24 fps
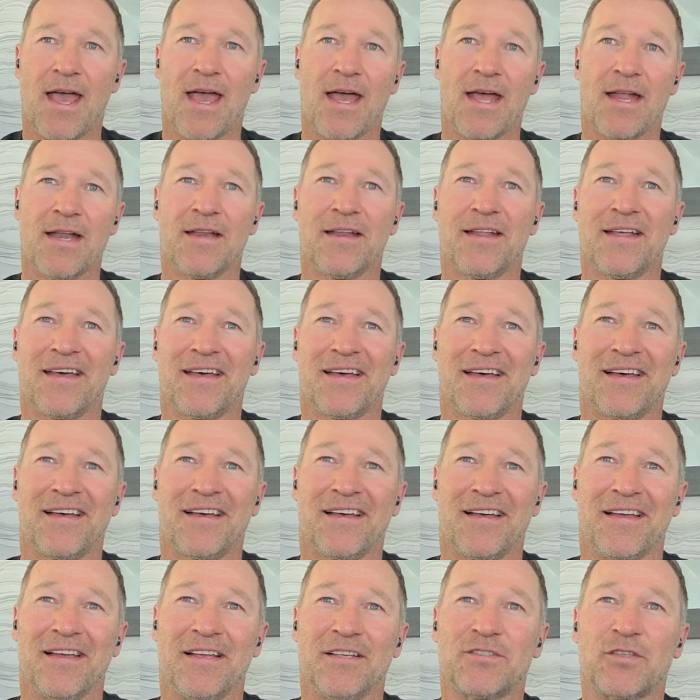And
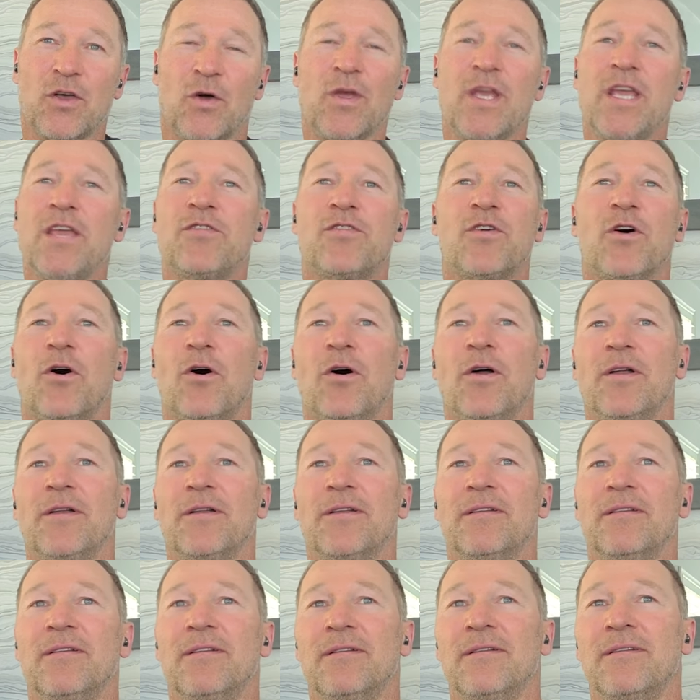so he thought
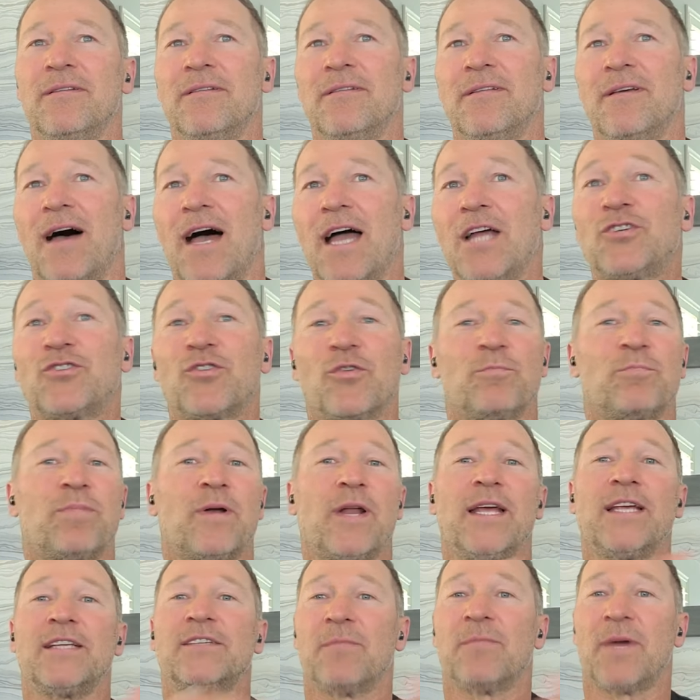I should
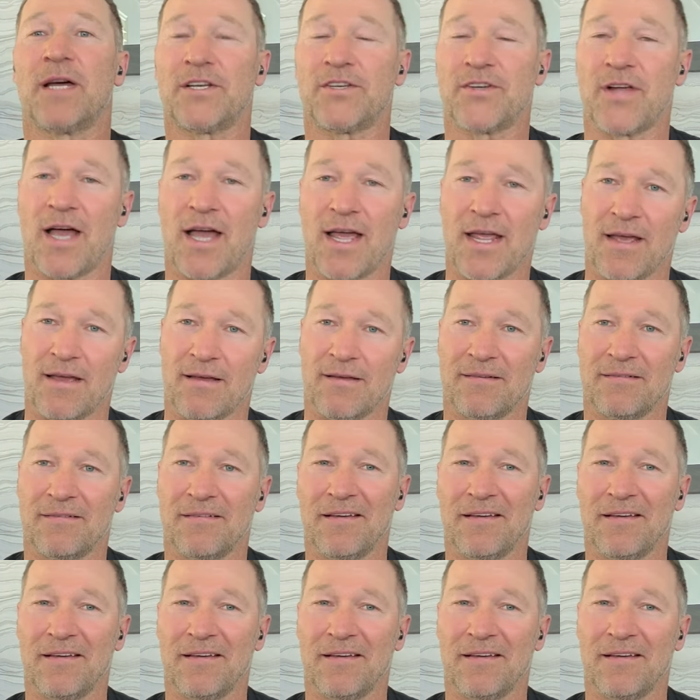place much higher.